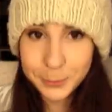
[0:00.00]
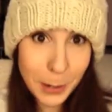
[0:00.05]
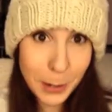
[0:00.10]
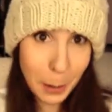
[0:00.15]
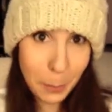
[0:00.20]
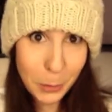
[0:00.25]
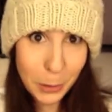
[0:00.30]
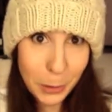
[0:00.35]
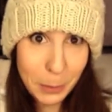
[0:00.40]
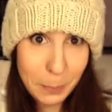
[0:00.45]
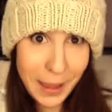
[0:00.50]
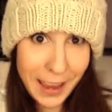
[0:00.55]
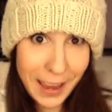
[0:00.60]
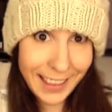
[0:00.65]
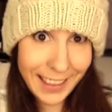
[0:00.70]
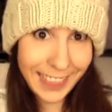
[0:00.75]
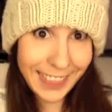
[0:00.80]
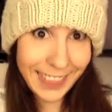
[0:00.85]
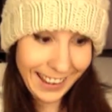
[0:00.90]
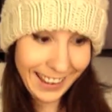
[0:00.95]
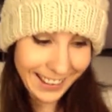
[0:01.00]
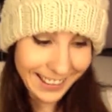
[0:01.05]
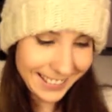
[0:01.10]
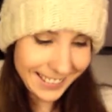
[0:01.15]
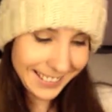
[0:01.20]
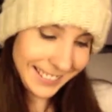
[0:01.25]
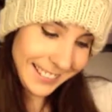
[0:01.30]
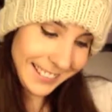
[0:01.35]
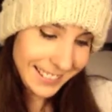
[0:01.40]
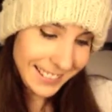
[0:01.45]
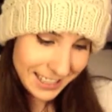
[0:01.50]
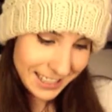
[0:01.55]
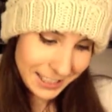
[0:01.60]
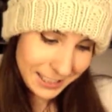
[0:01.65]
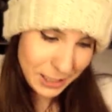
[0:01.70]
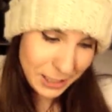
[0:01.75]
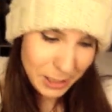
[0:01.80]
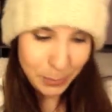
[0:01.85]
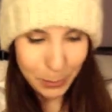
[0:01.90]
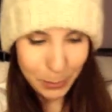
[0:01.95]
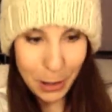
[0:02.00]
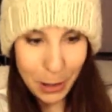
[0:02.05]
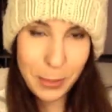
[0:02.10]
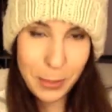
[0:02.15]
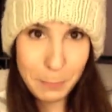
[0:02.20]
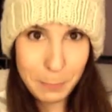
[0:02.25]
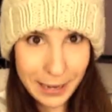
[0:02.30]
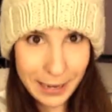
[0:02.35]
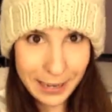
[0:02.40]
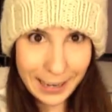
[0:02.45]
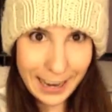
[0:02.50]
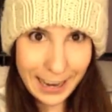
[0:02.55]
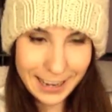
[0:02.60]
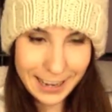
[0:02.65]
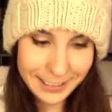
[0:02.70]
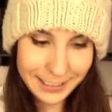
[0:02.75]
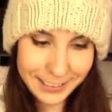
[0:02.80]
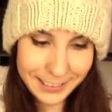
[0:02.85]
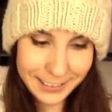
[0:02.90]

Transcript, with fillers: one more pink thing. This is around the pink eye